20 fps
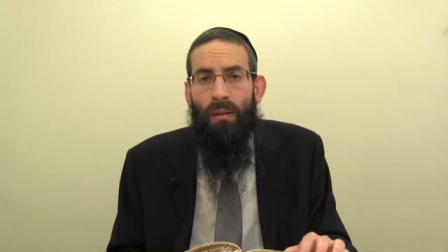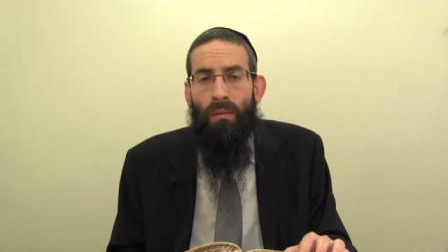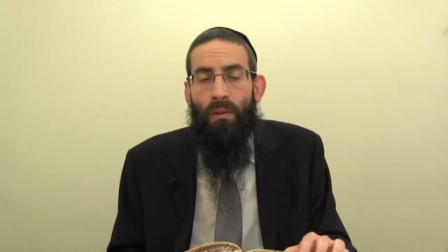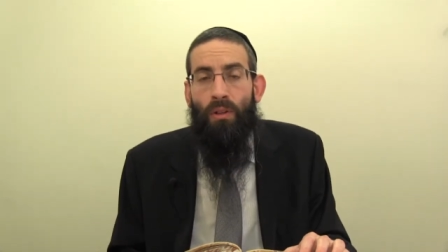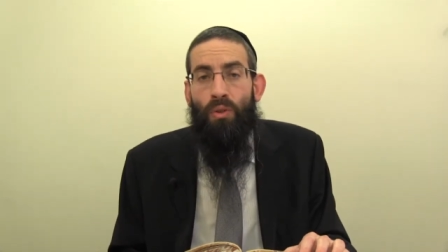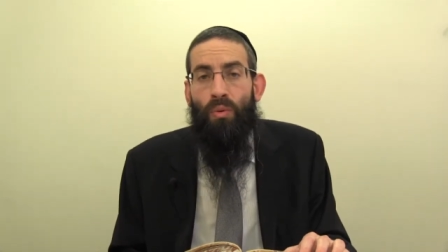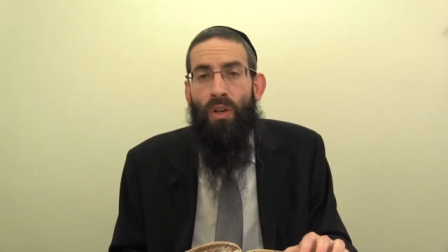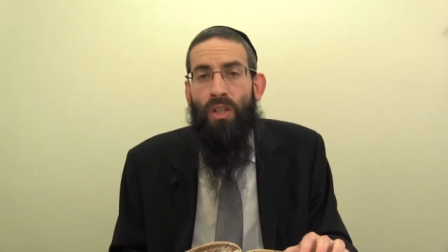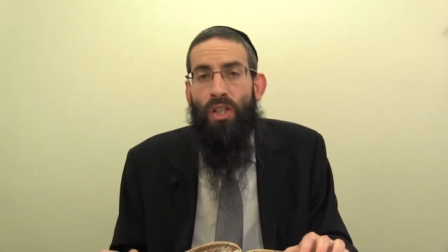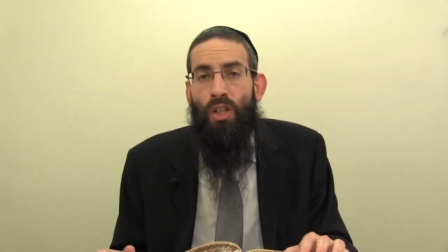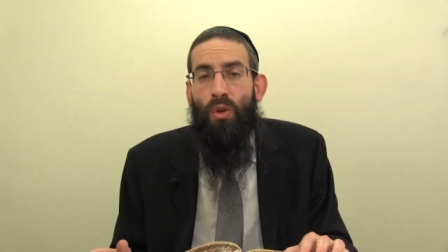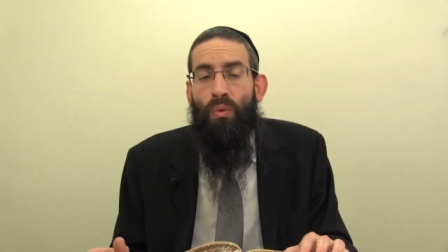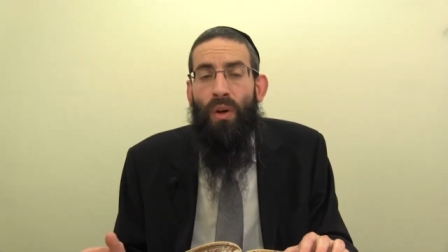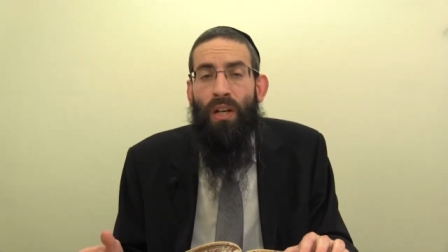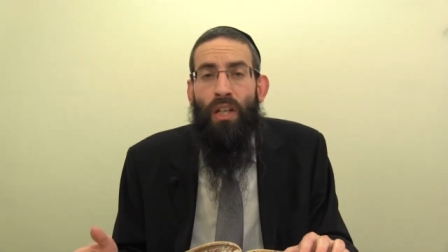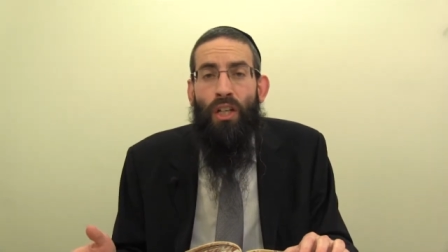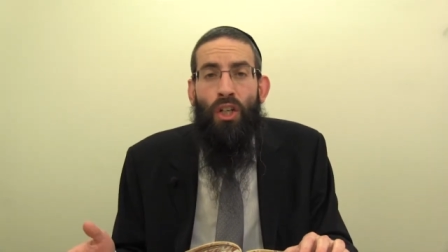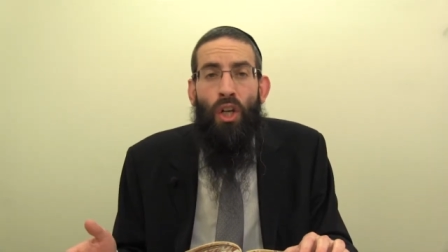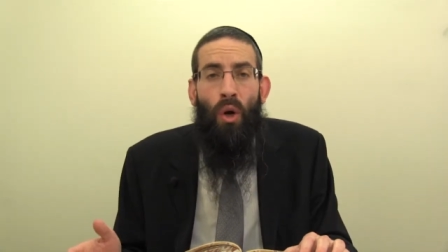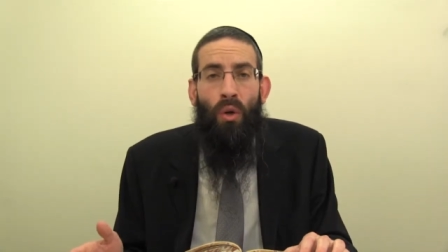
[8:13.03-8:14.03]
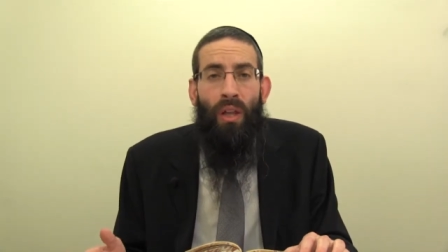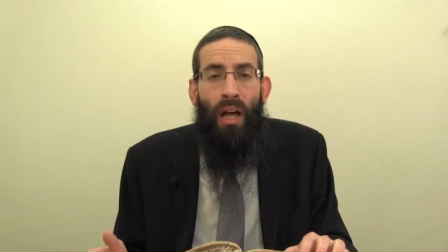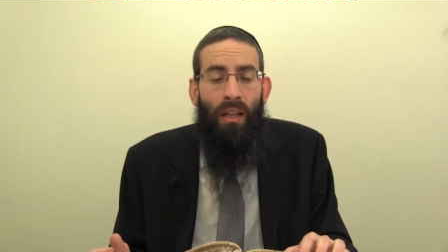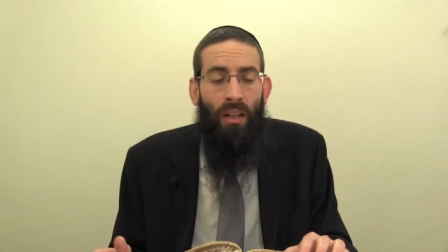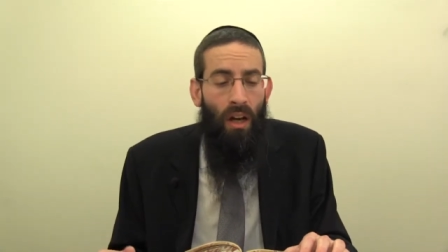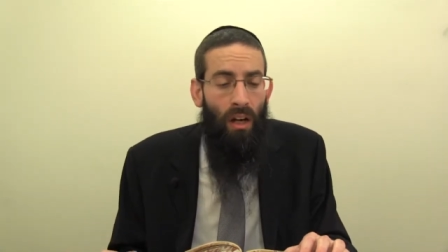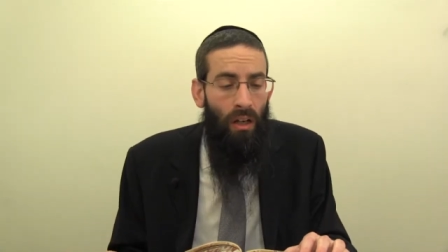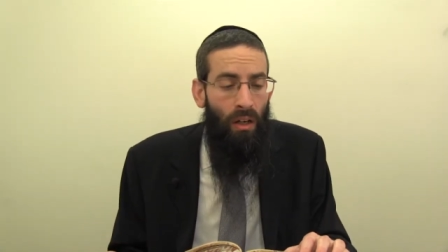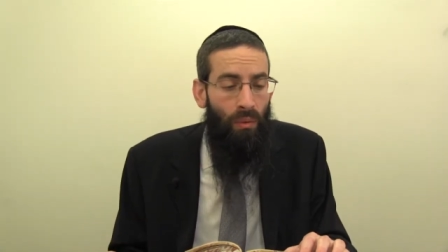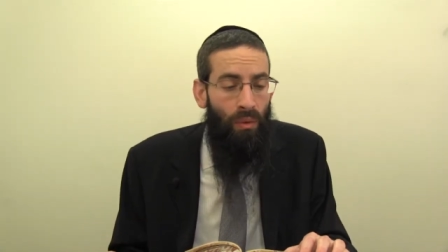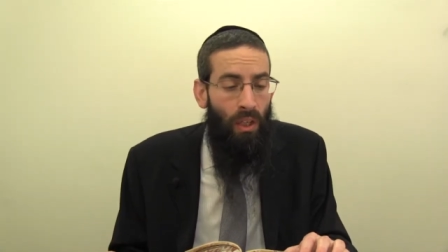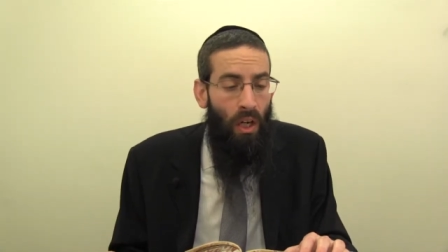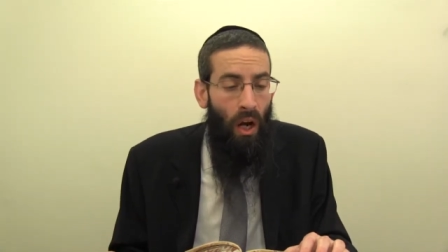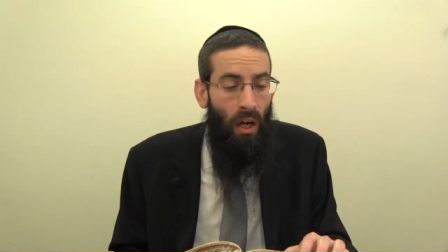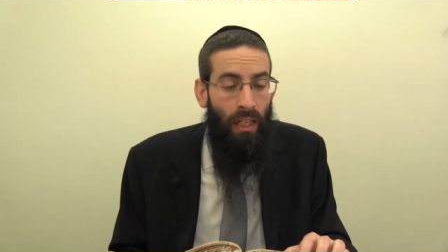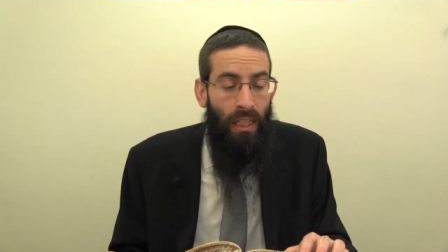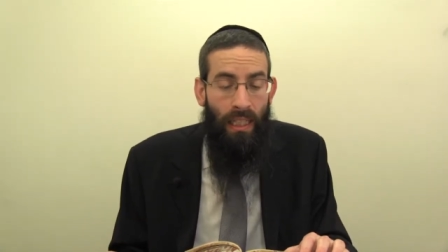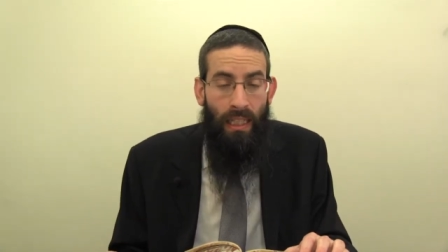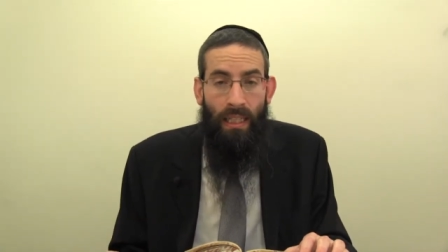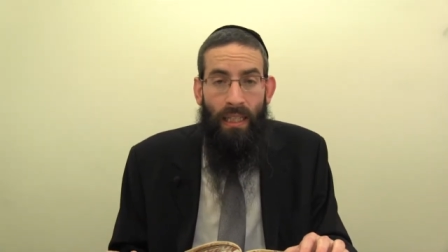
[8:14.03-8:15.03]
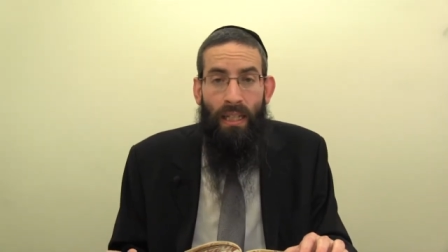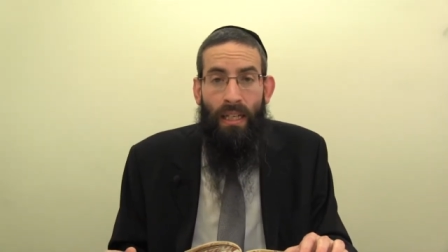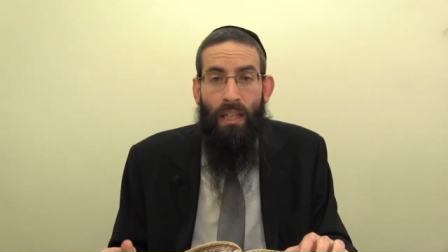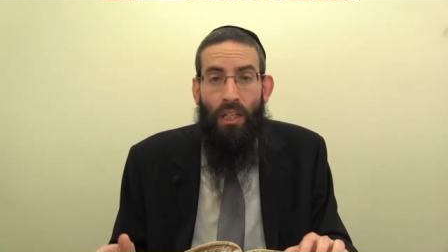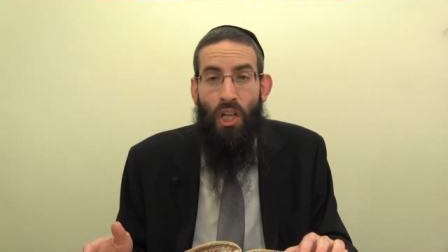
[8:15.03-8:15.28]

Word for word: Because once you already know the halacha regarding